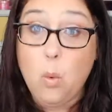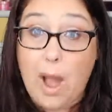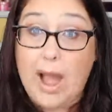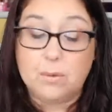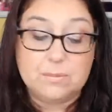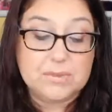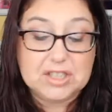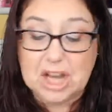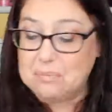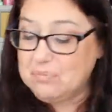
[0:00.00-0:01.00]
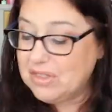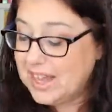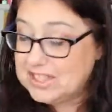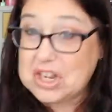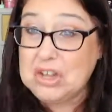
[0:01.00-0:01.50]
wow. So
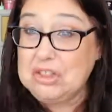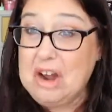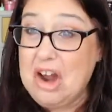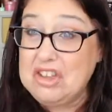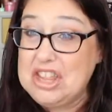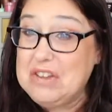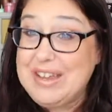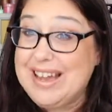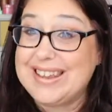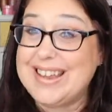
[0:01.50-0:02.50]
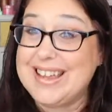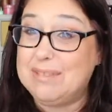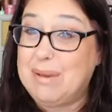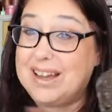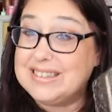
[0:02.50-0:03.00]
let's go through everything we got to get in
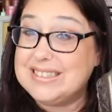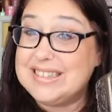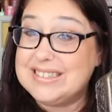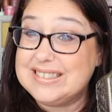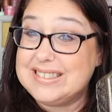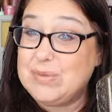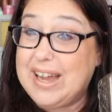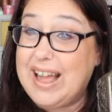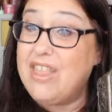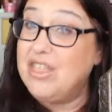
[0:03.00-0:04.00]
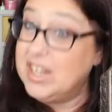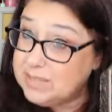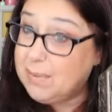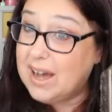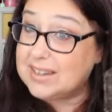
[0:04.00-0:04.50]
the box. So we got
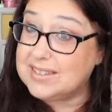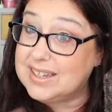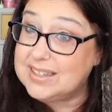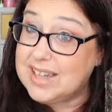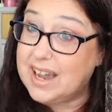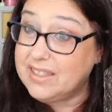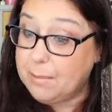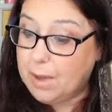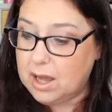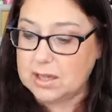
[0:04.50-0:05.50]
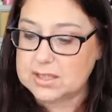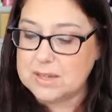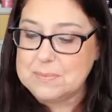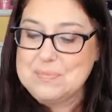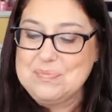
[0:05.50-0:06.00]
this box inside the
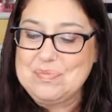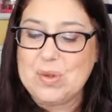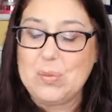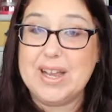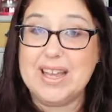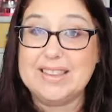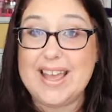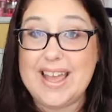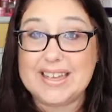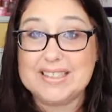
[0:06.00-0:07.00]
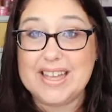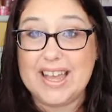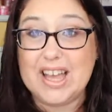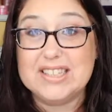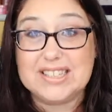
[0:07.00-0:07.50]
box. We got the
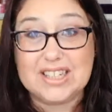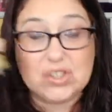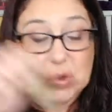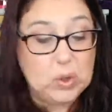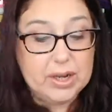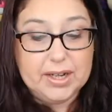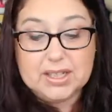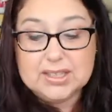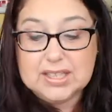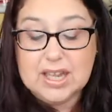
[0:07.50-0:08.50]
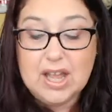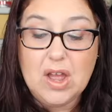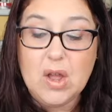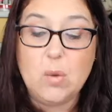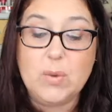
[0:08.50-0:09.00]
Hecate essential oils.
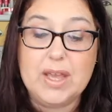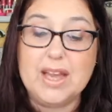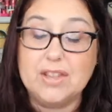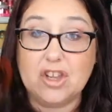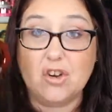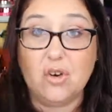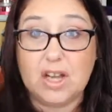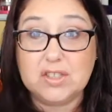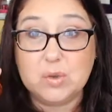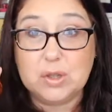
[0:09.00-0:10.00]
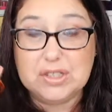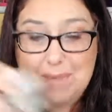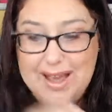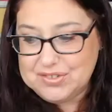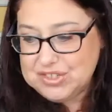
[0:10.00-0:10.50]
We got the Crossroads
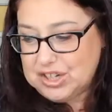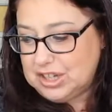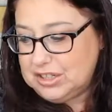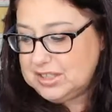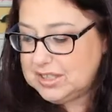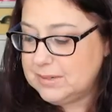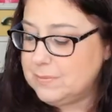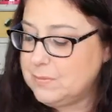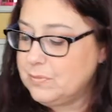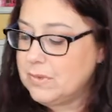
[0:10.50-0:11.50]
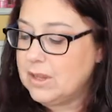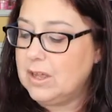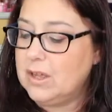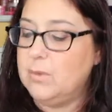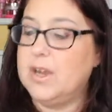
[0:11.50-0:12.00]
bath salt.
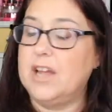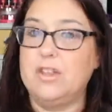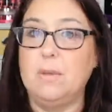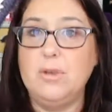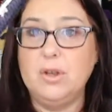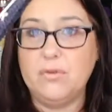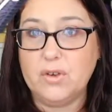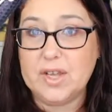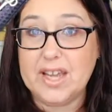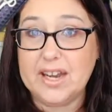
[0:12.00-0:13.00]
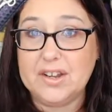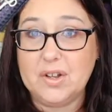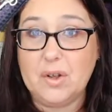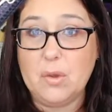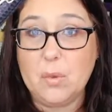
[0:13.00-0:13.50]
We got the beautiful
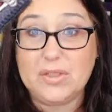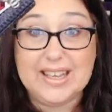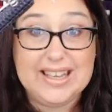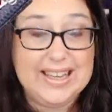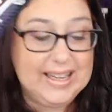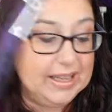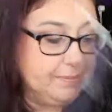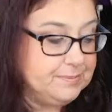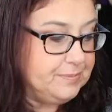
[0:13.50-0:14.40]
candle with the key.